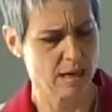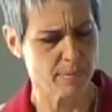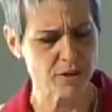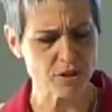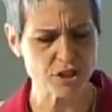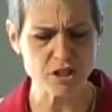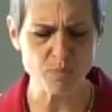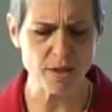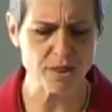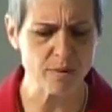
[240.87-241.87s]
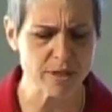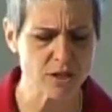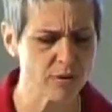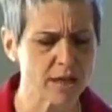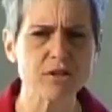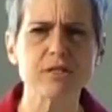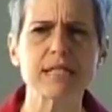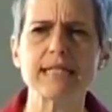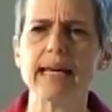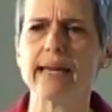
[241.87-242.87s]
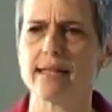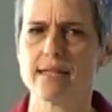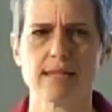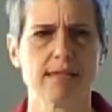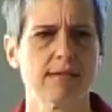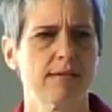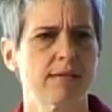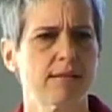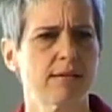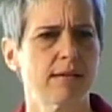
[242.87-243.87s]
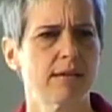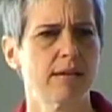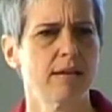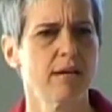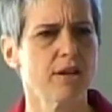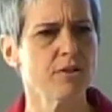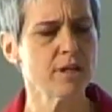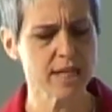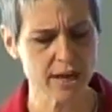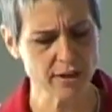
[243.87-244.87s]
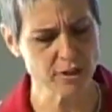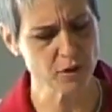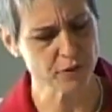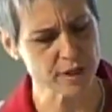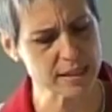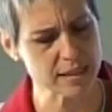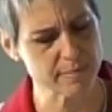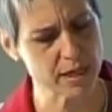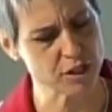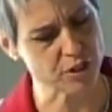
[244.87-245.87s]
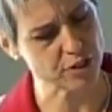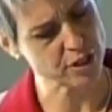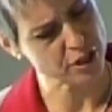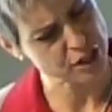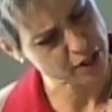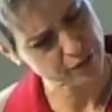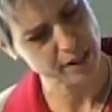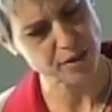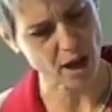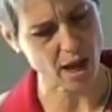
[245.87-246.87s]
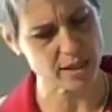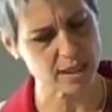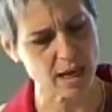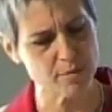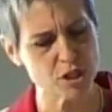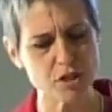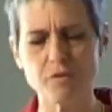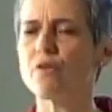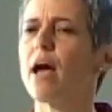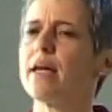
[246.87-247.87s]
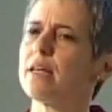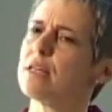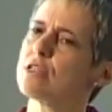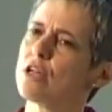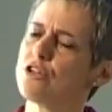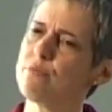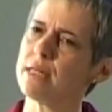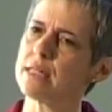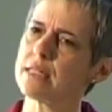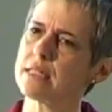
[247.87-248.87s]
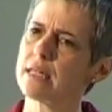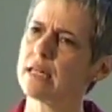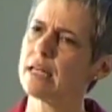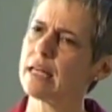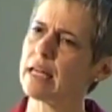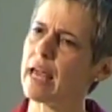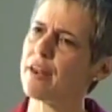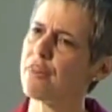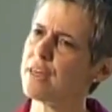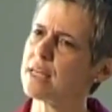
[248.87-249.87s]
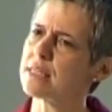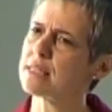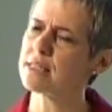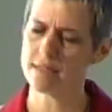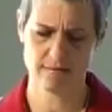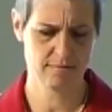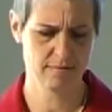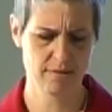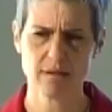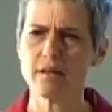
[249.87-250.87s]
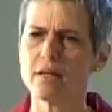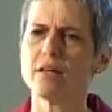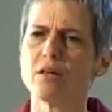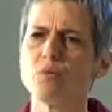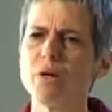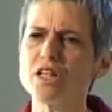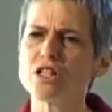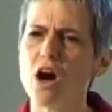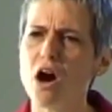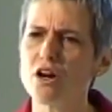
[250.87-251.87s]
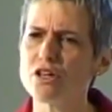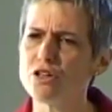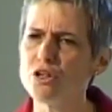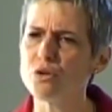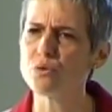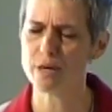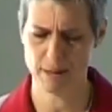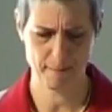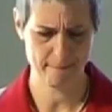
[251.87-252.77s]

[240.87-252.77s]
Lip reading: But there's just one thing we don't understand. Unitarian Universalist ministers are generally thought to come in two varieties, humanist and theist. Which are you?"